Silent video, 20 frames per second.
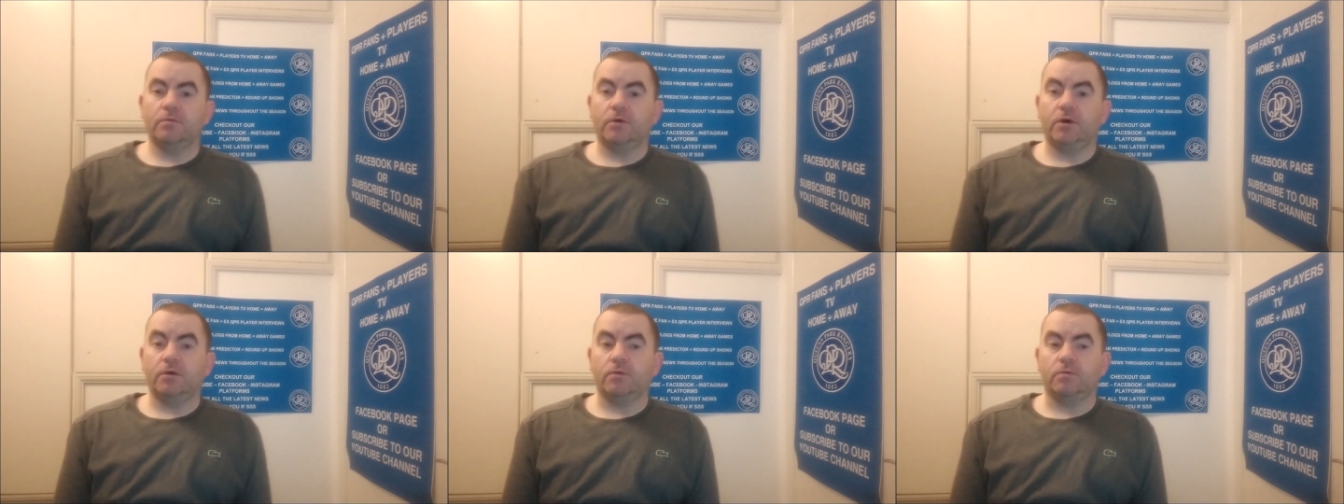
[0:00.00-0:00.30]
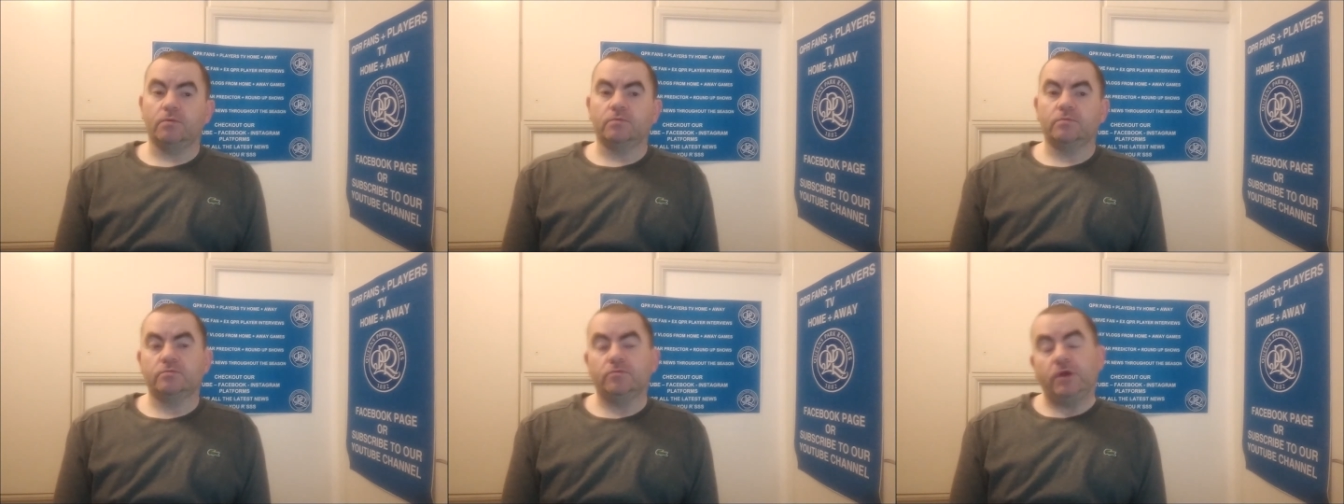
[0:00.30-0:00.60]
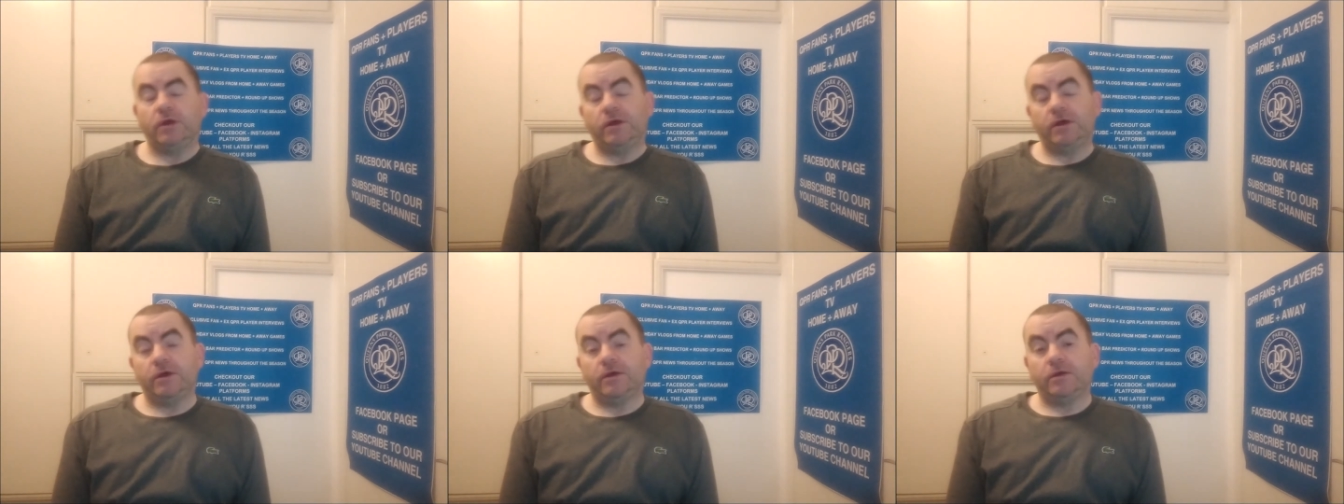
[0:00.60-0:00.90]
Well,
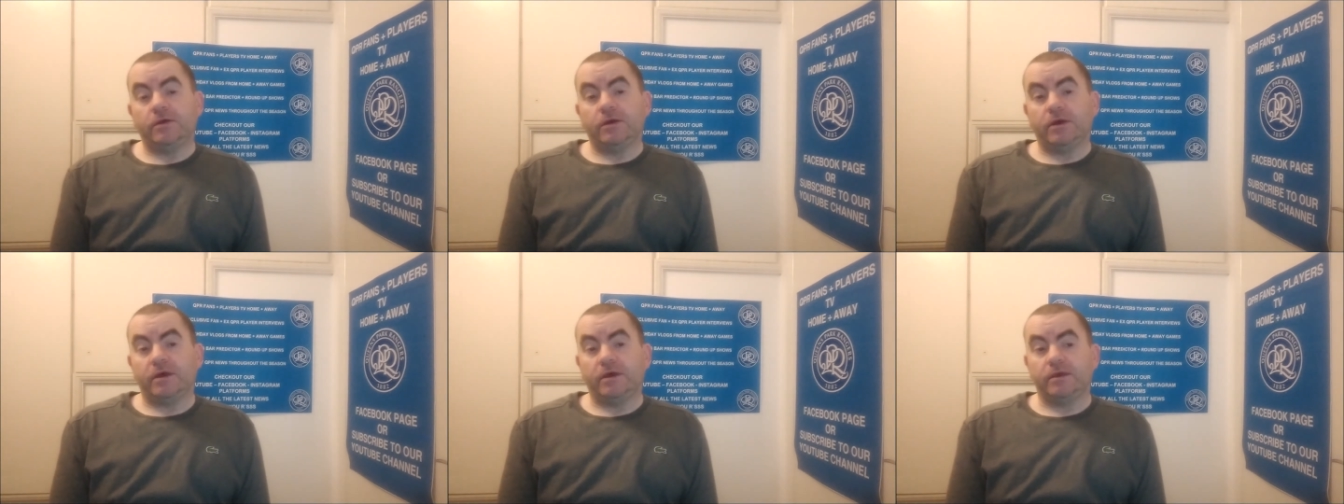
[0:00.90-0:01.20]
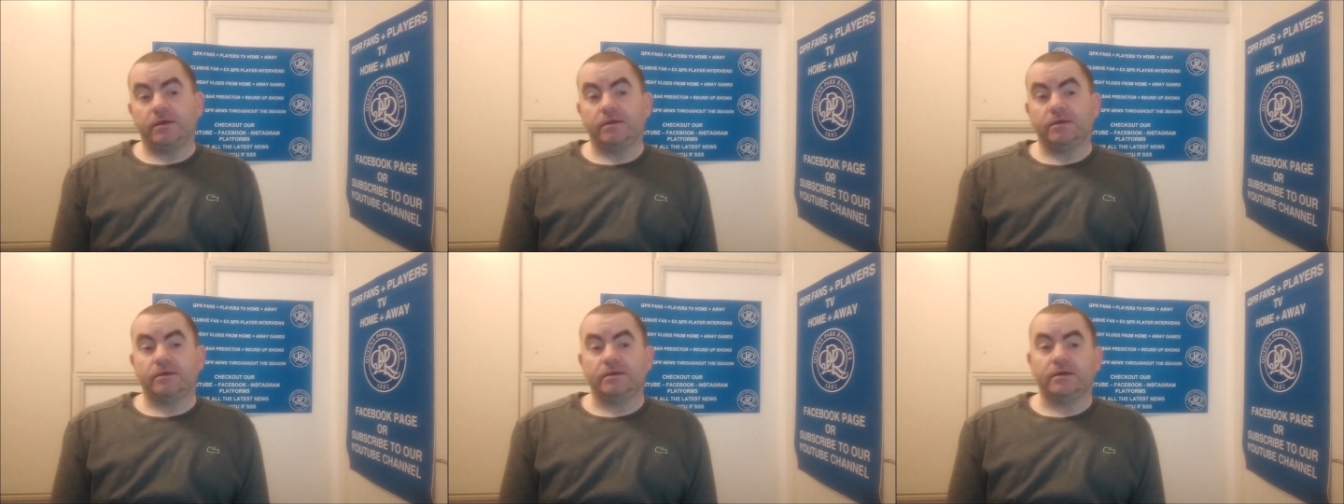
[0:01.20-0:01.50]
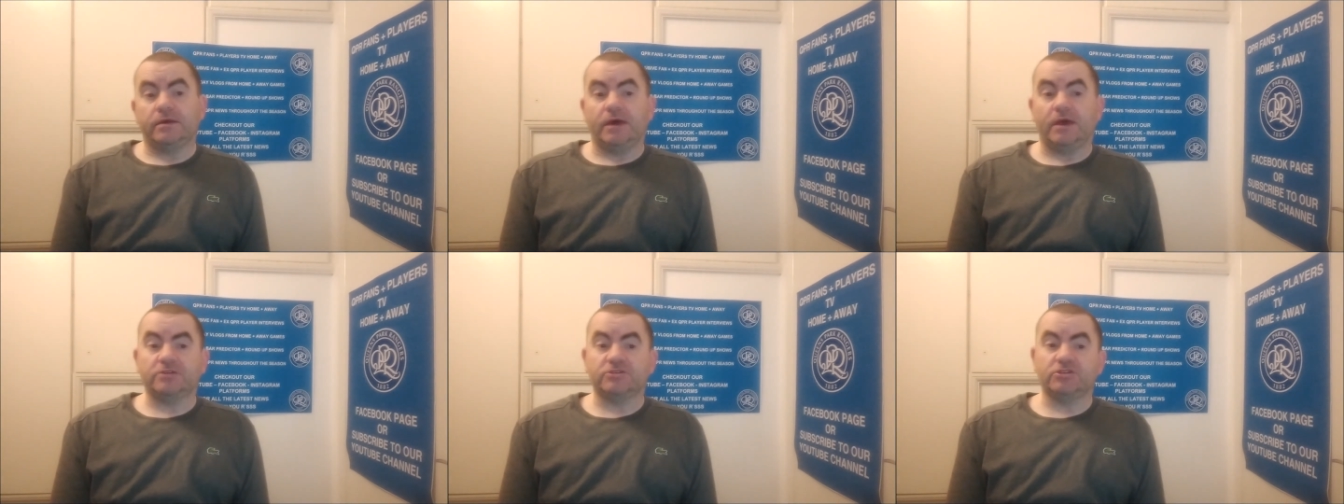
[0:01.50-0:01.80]

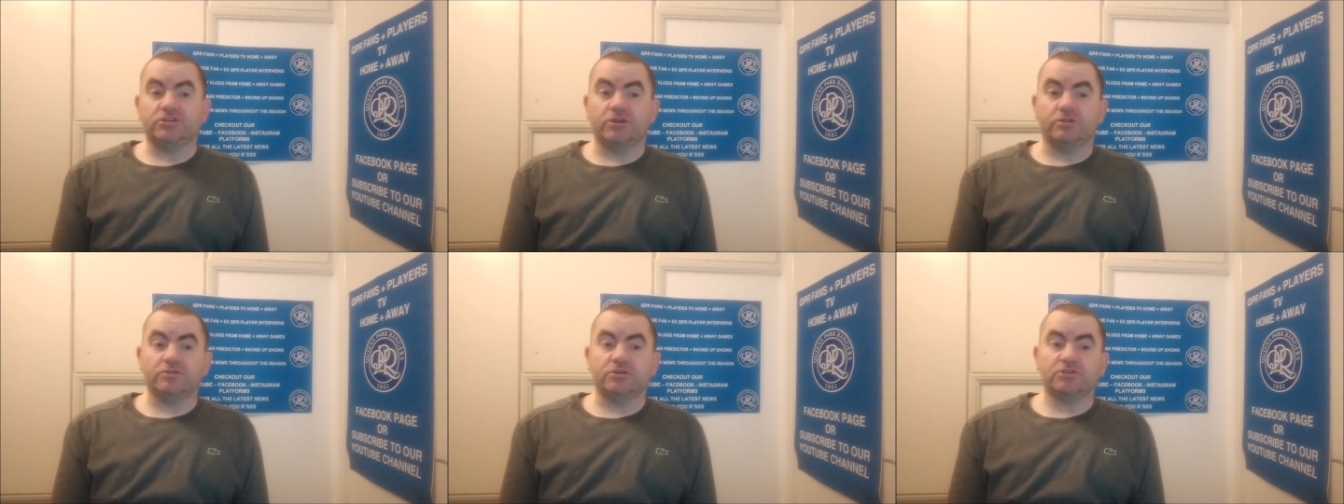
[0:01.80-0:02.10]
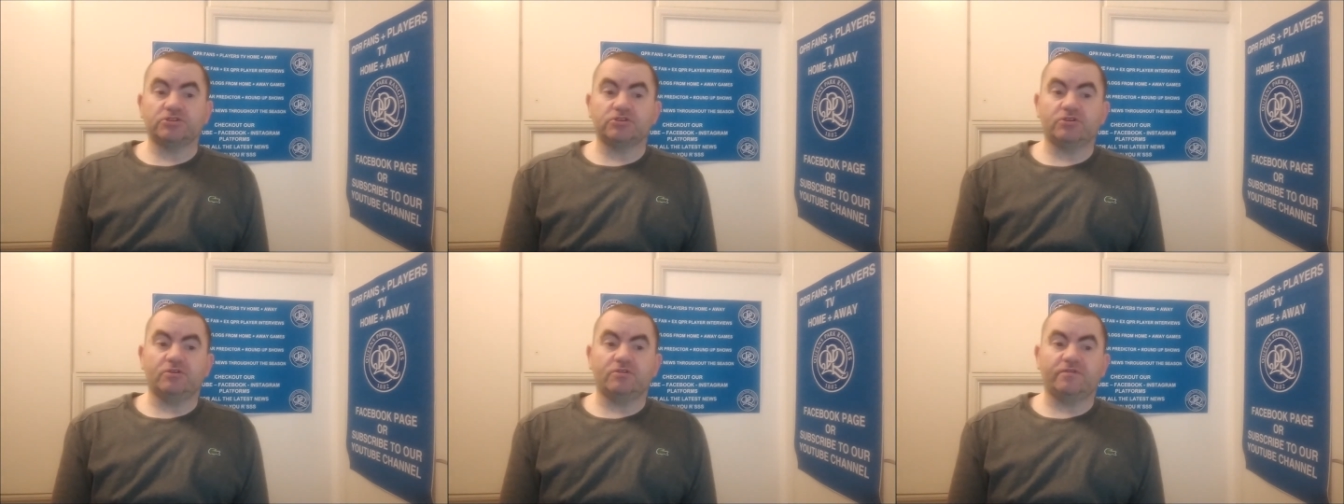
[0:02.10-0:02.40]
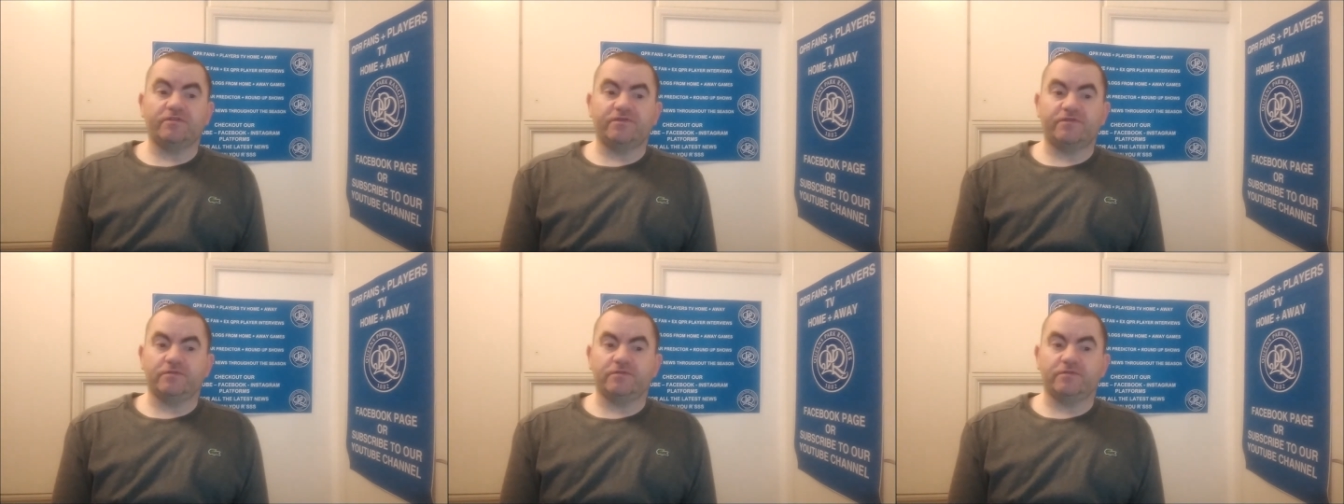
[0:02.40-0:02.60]
as you know yourself,